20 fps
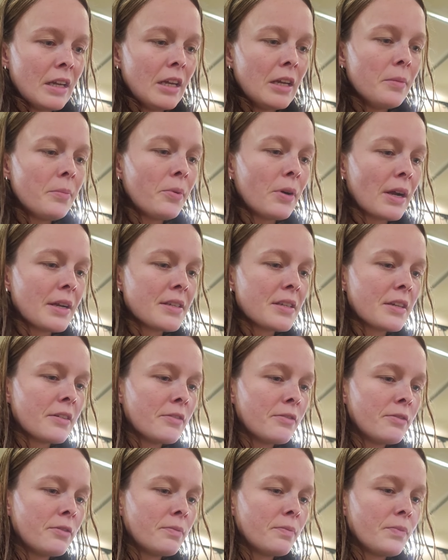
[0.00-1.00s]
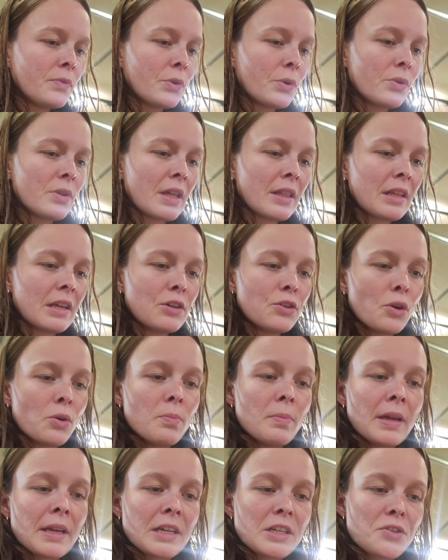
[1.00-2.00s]
impressive, or that they
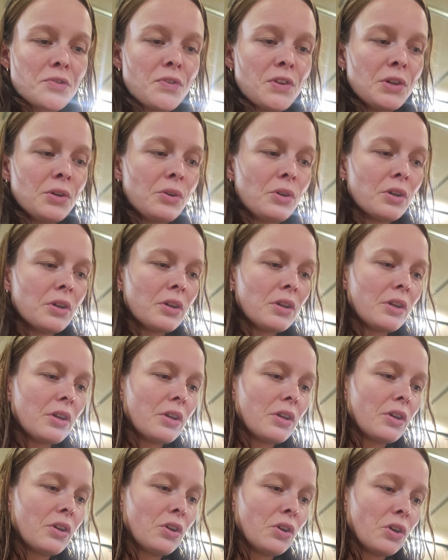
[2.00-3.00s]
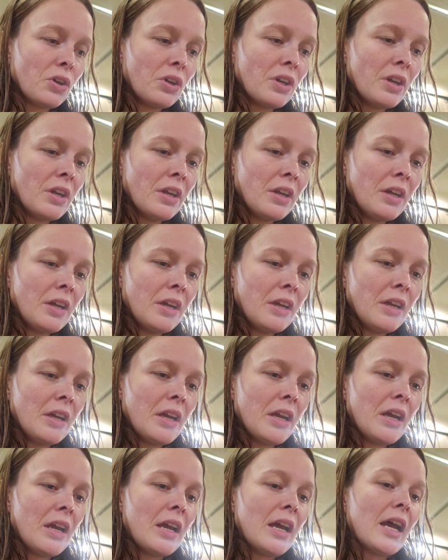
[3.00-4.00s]
don't make us feel good, good
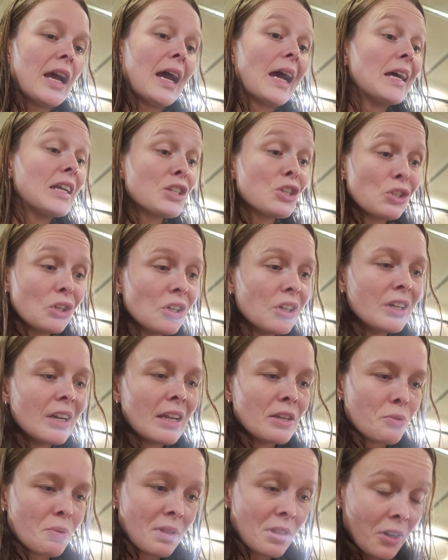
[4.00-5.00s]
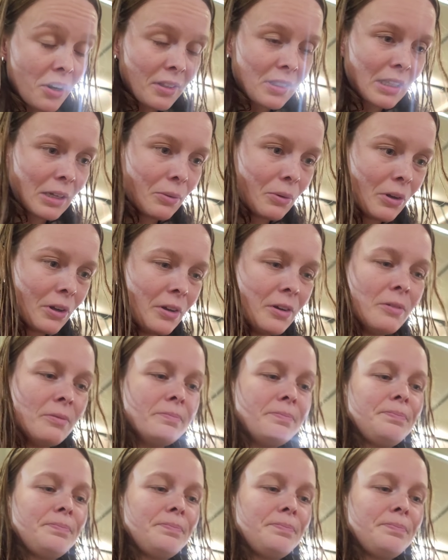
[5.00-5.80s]
as good as we thought they would.